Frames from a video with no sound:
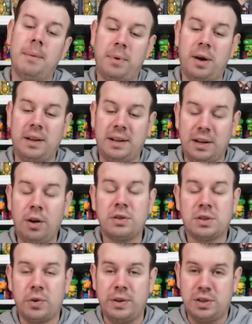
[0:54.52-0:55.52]
But
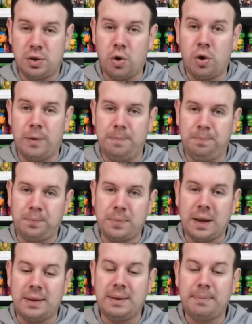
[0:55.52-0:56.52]
long story short,
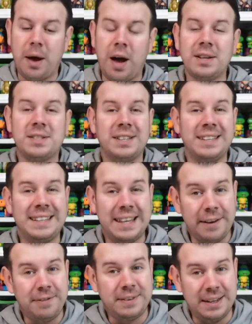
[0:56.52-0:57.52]
the person
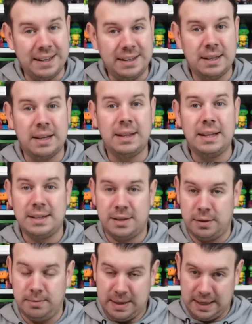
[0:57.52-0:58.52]
gifted this
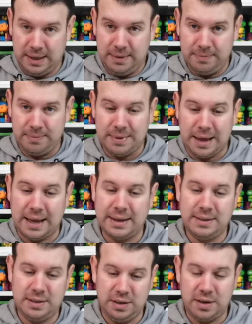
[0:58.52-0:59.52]
to me
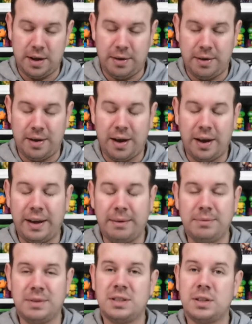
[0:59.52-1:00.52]
and, you know, I
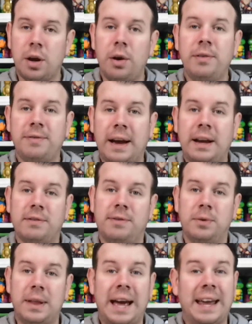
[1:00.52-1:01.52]
am so
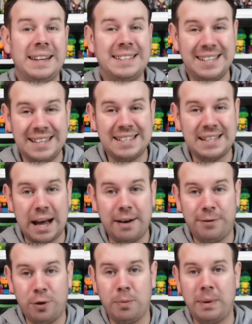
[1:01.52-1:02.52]
thankful that he did
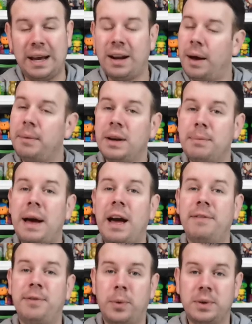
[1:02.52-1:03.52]
that for me. And I'm going to pay
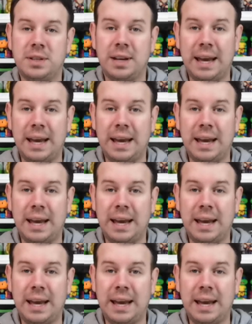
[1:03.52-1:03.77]
it forward to